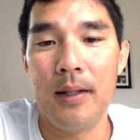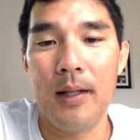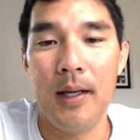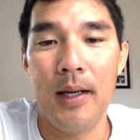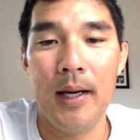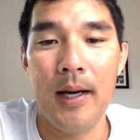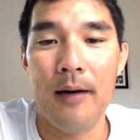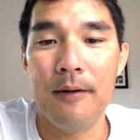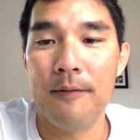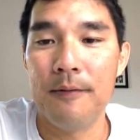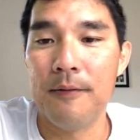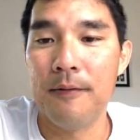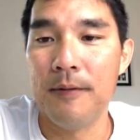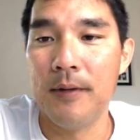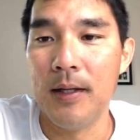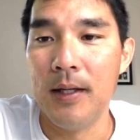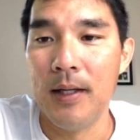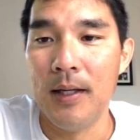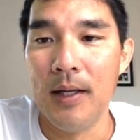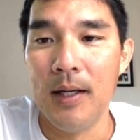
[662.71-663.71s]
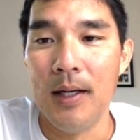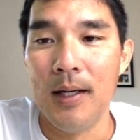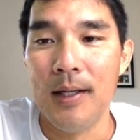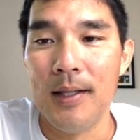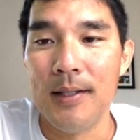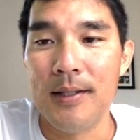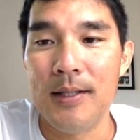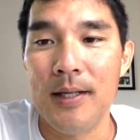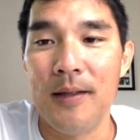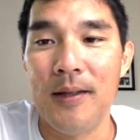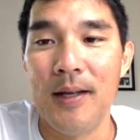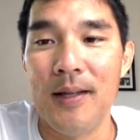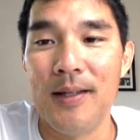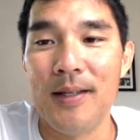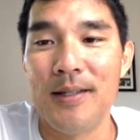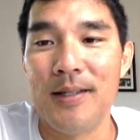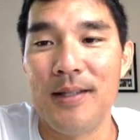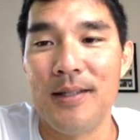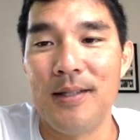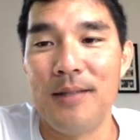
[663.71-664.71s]
They have said
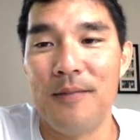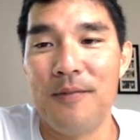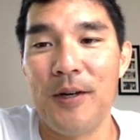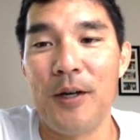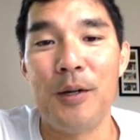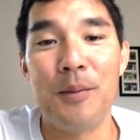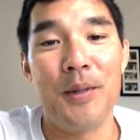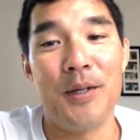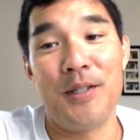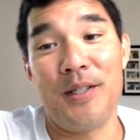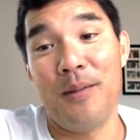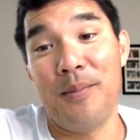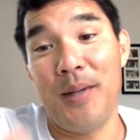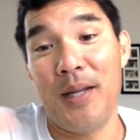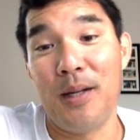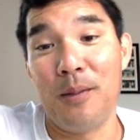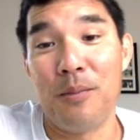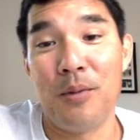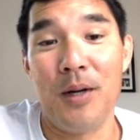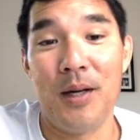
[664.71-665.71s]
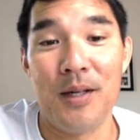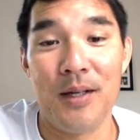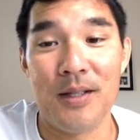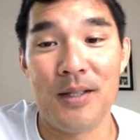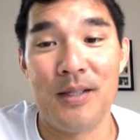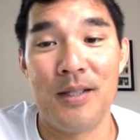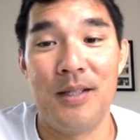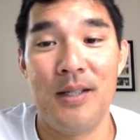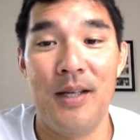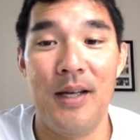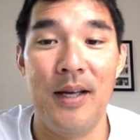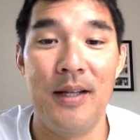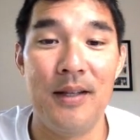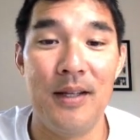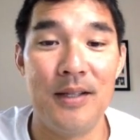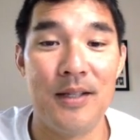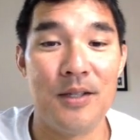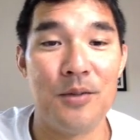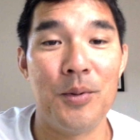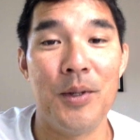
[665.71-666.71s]
that this is very much a beta product
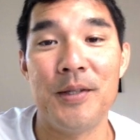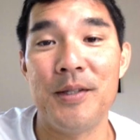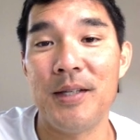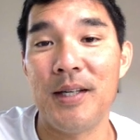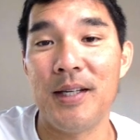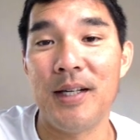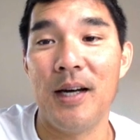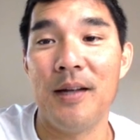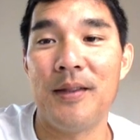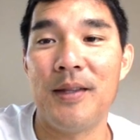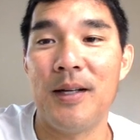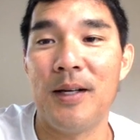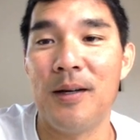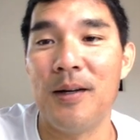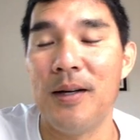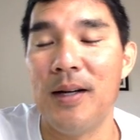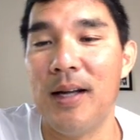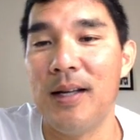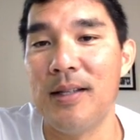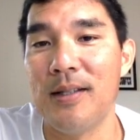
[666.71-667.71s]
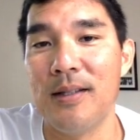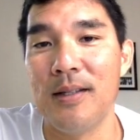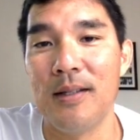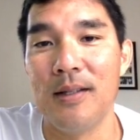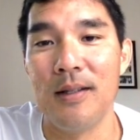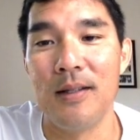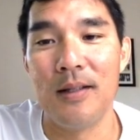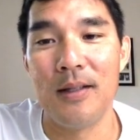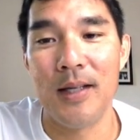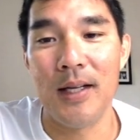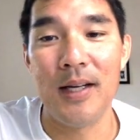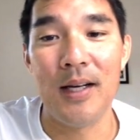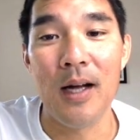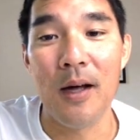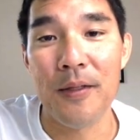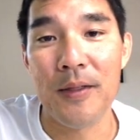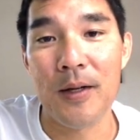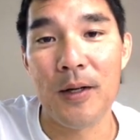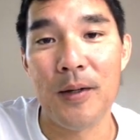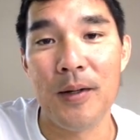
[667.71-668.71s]
and they just wanted to get out there and get it
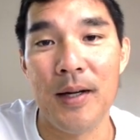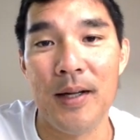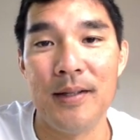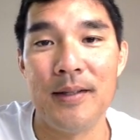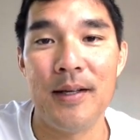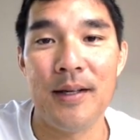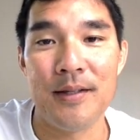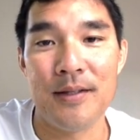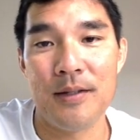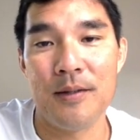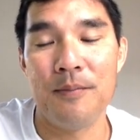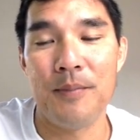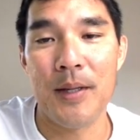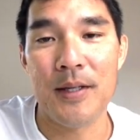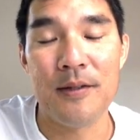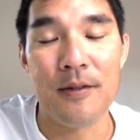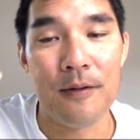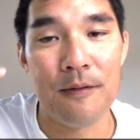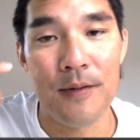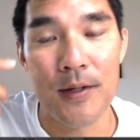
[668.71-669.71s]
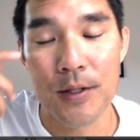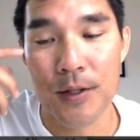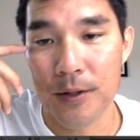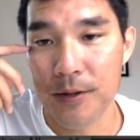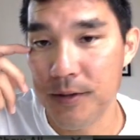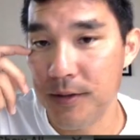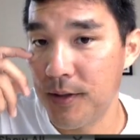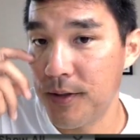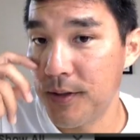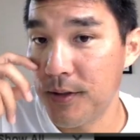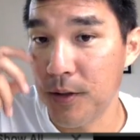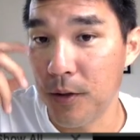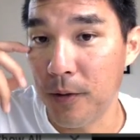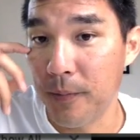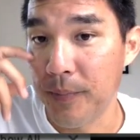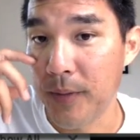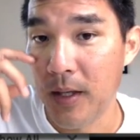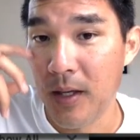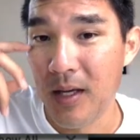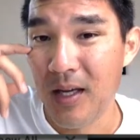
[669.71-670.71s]
out there and test some basic features.
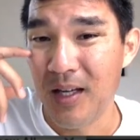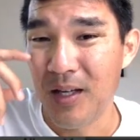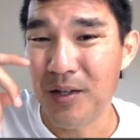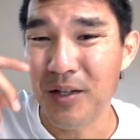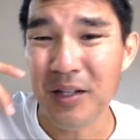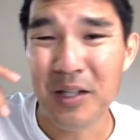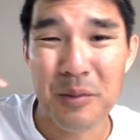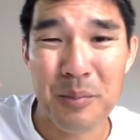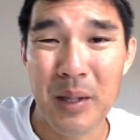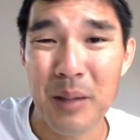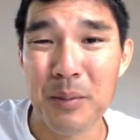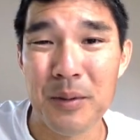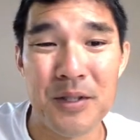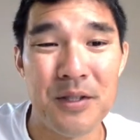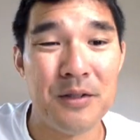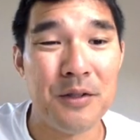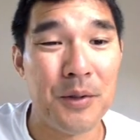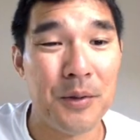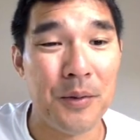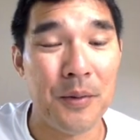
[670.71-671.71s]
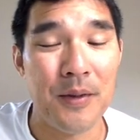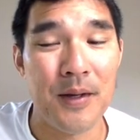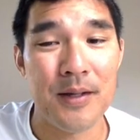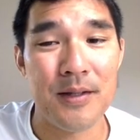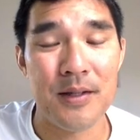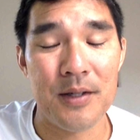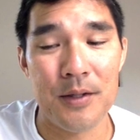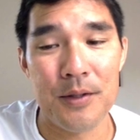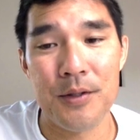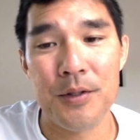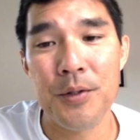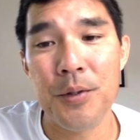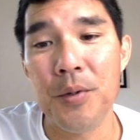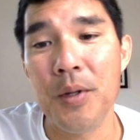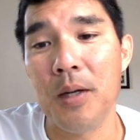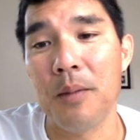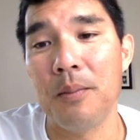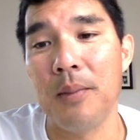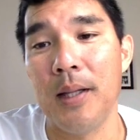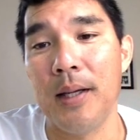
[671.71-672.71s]
So you're not going to be able to do things that are
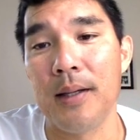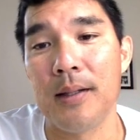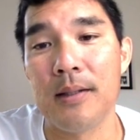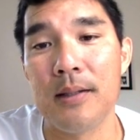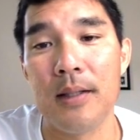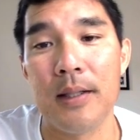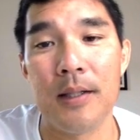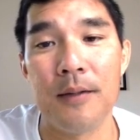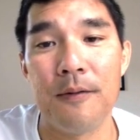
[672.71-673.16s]
too complex.